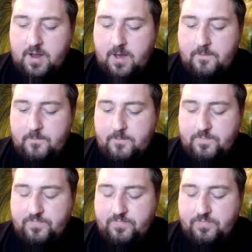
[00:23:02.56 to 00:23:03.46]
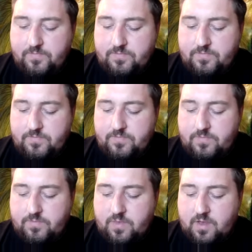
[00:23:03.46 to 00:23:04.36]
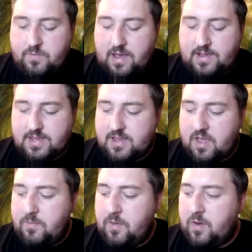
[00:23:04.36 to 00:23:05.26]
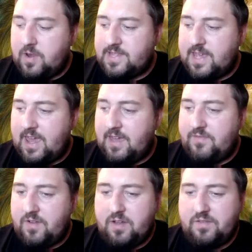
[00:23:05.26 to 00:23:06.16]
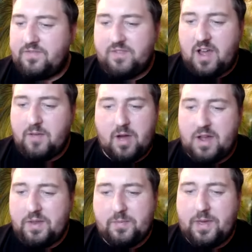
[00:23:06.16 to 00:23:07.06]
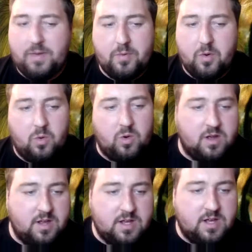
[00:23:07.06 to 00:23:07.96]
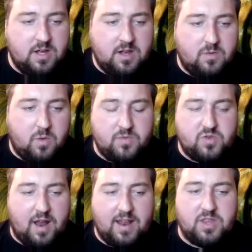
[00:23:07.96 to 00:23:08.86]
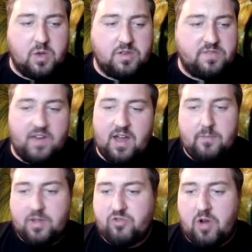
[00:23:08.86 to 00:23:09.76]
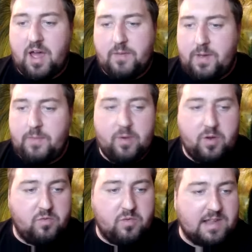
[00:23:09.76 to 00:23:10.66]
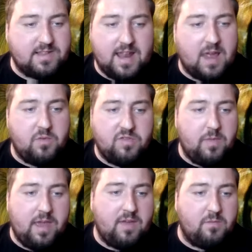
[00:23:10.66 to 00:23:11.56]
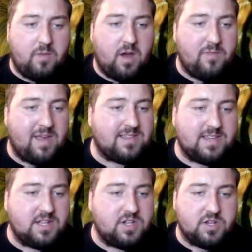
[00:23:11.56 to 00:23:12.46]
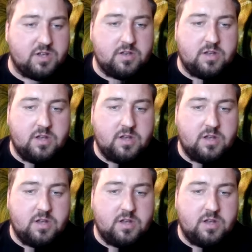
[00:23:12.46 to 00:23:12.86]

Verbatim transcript: um, basically it's a community full of like-minded people what I'm trying to do is find my tribe, people who resonate with me and my message and